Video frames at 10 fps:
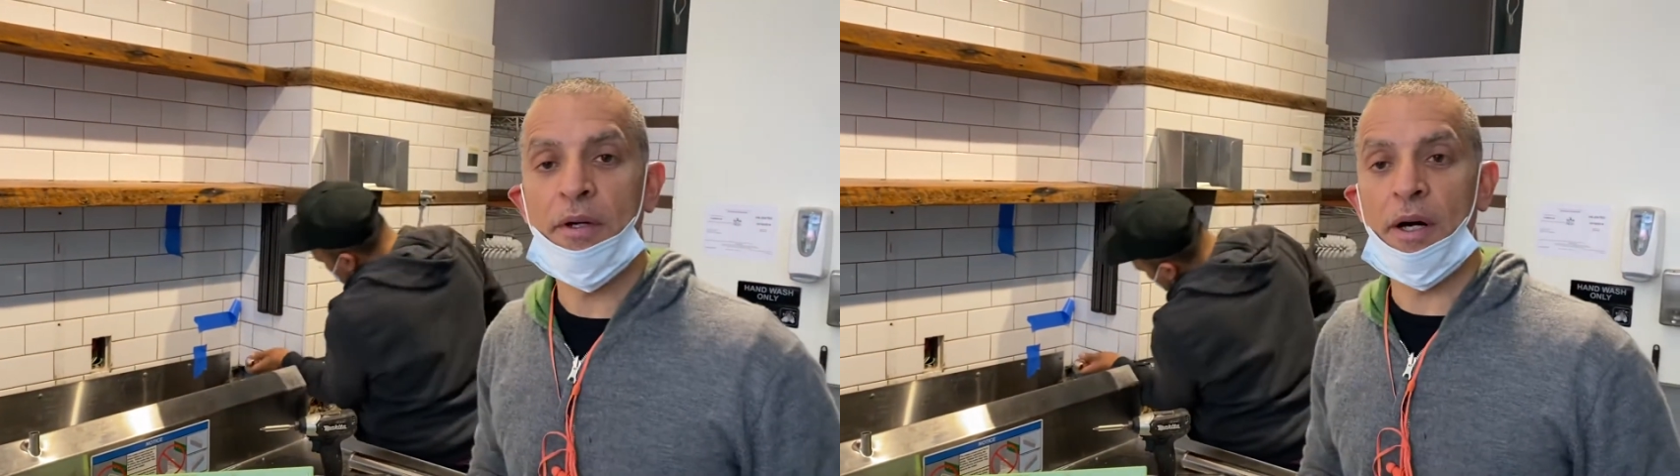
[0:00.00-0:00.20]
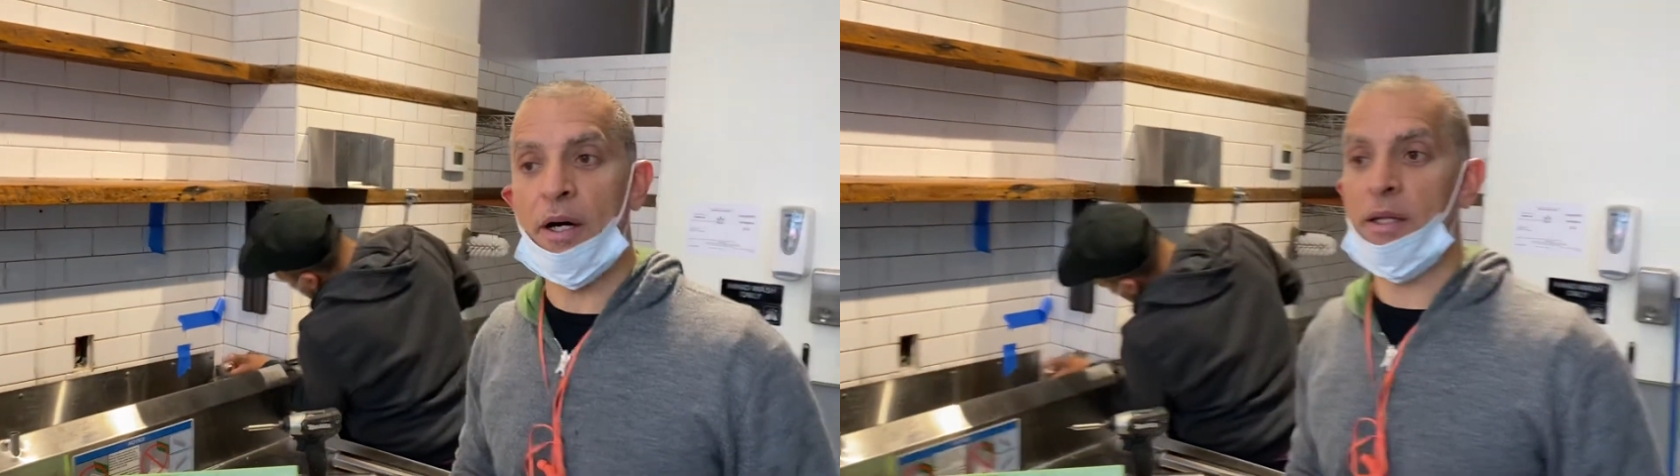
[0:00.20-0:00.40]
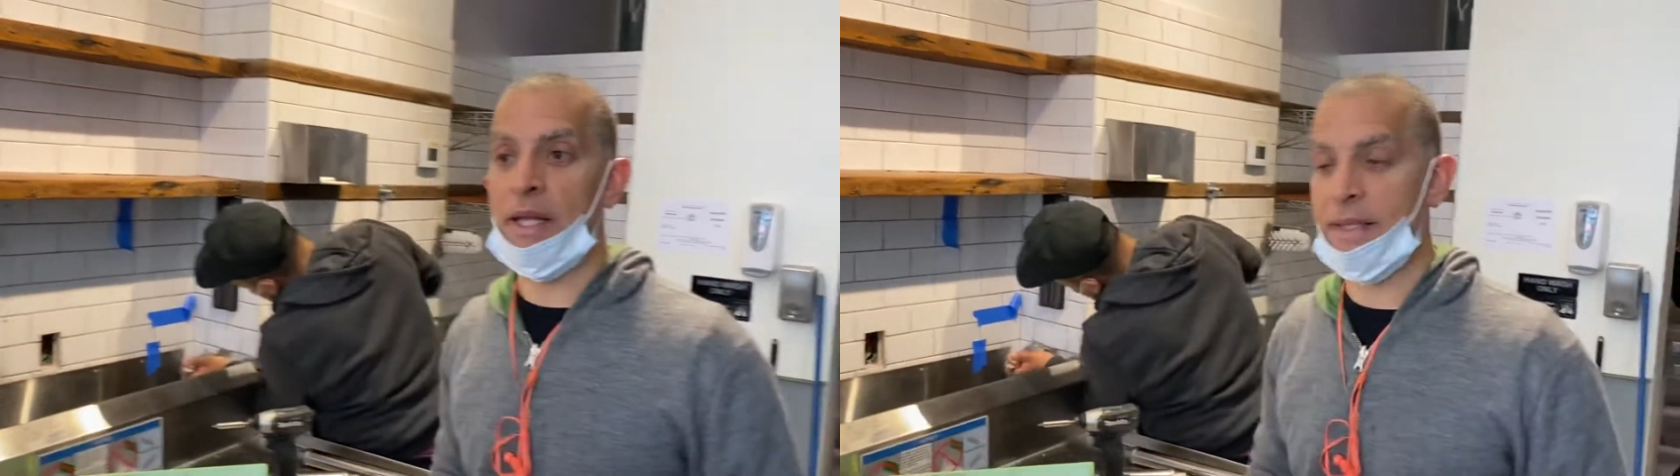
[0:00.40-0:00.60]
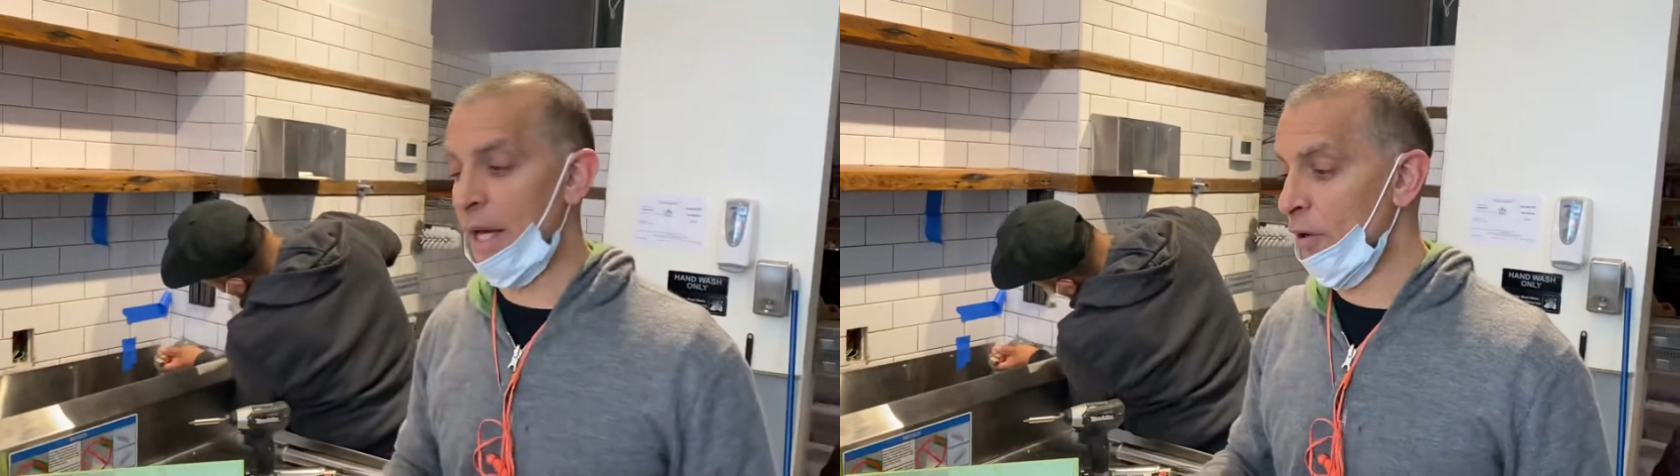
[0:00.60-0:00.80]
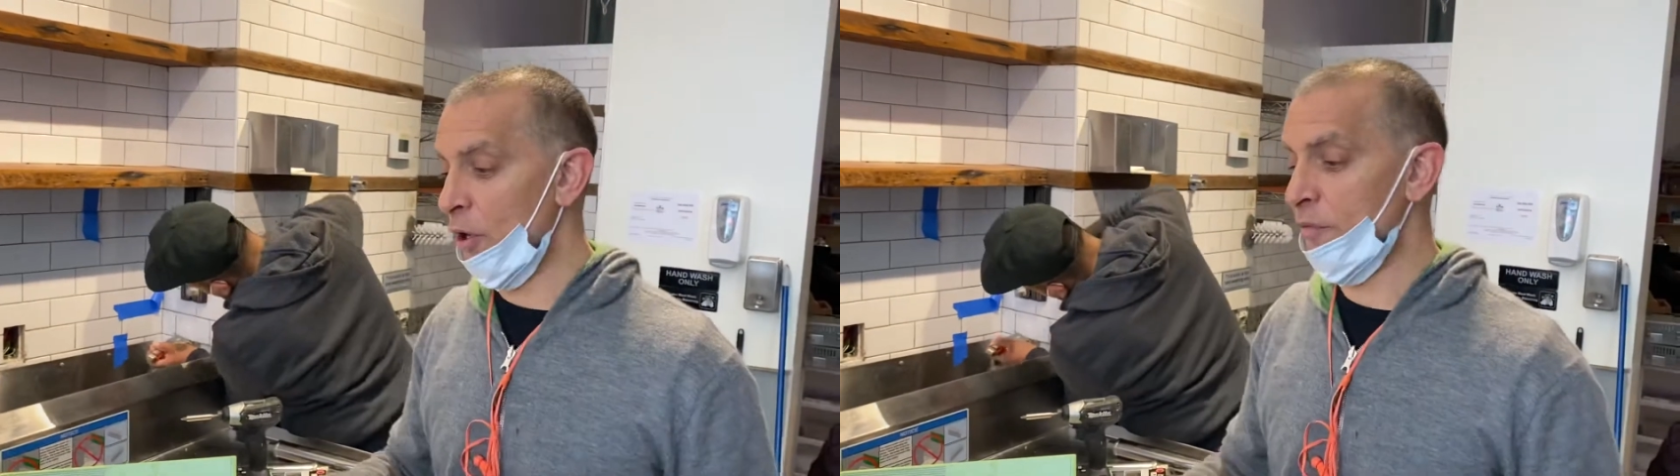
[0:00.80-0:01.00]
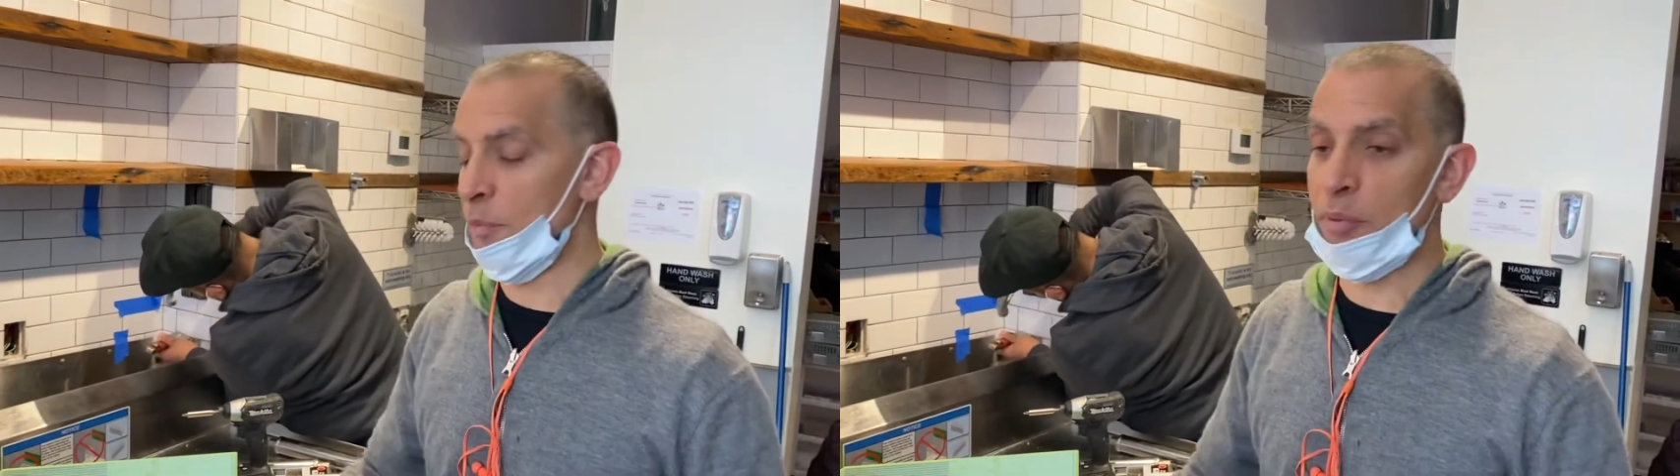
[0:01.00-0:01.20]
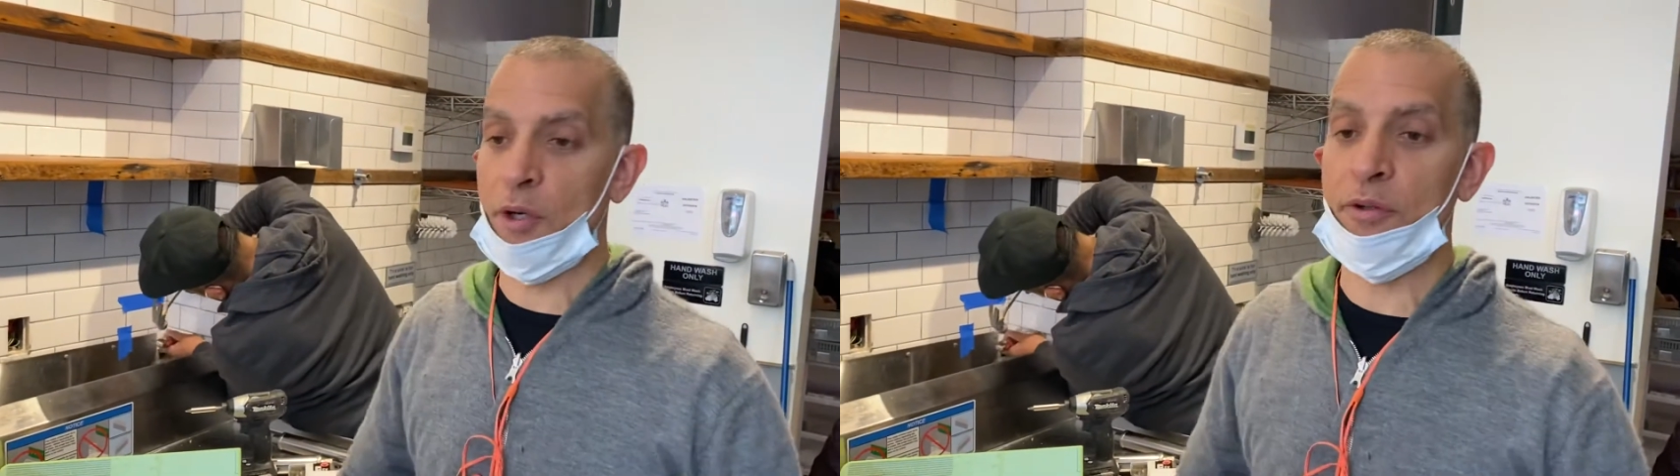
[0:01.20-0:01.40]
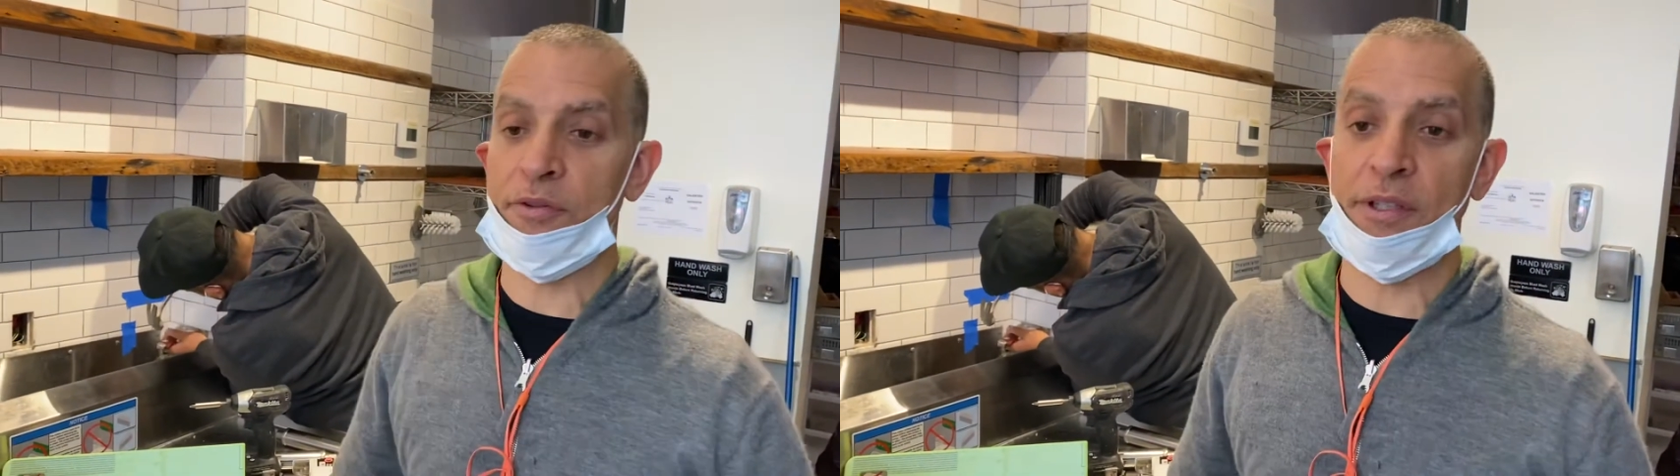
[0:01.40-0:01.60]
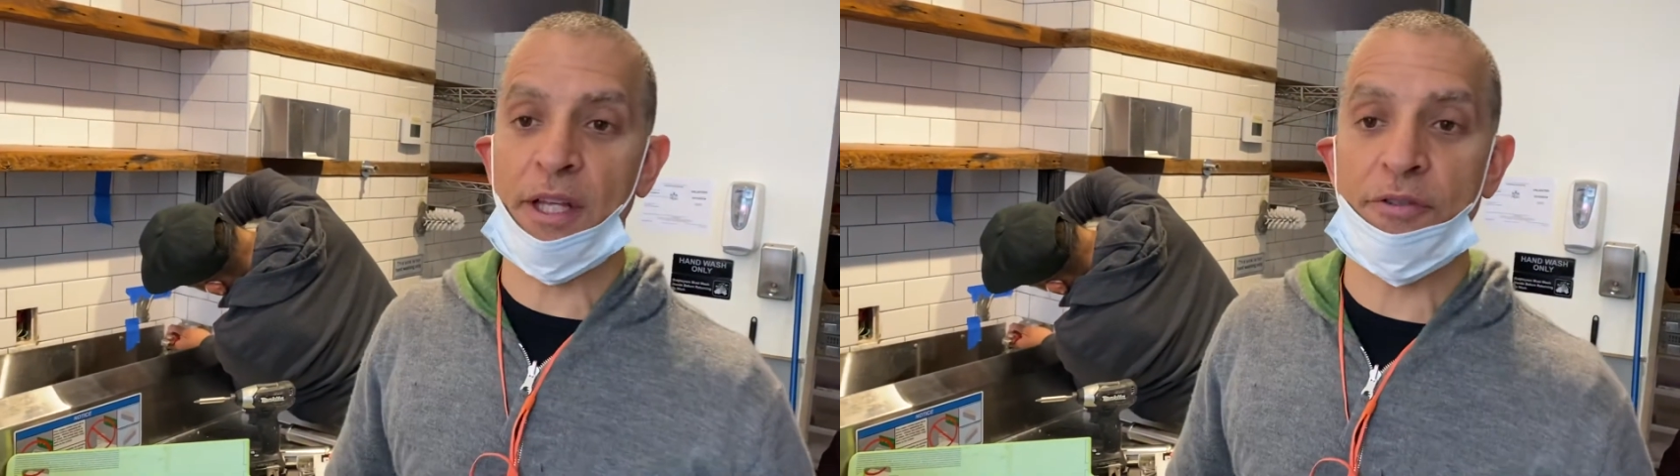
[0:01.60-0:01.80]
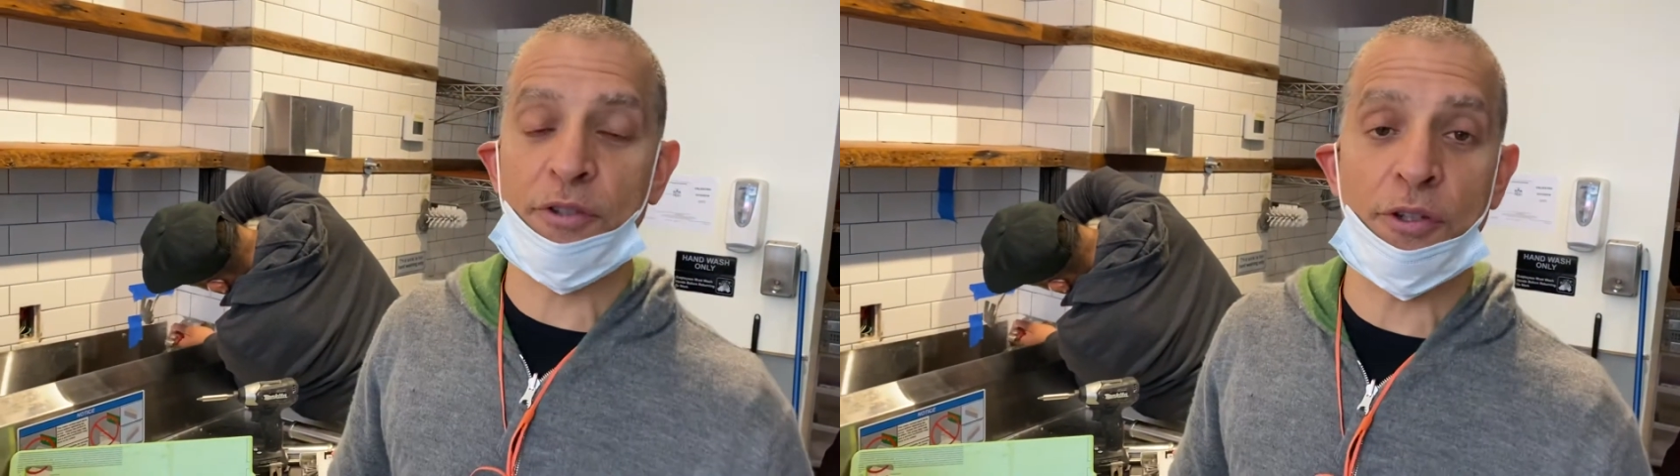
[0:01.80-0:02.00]
like that off your produce
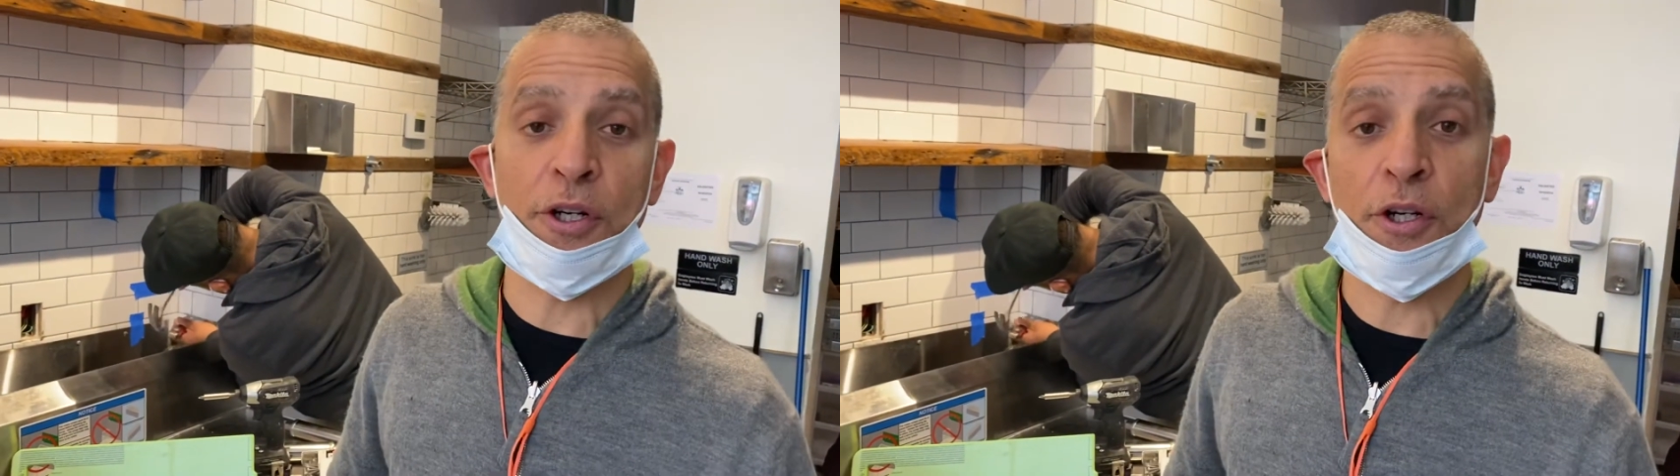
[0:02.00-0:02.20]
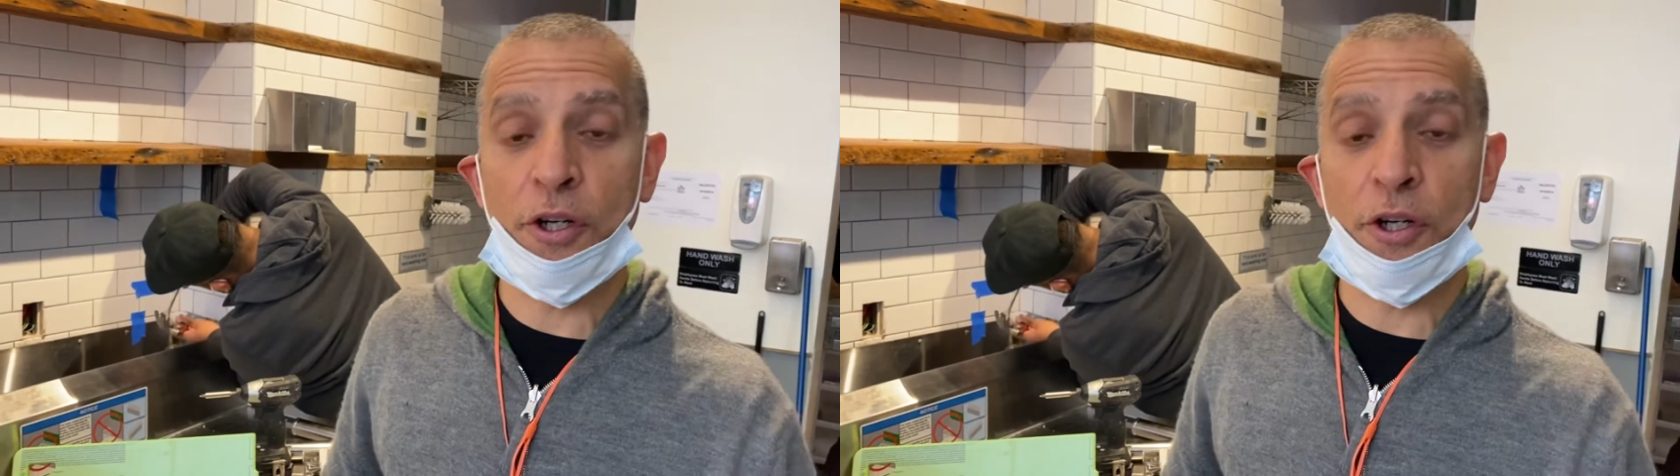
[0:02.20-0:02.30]
unless you're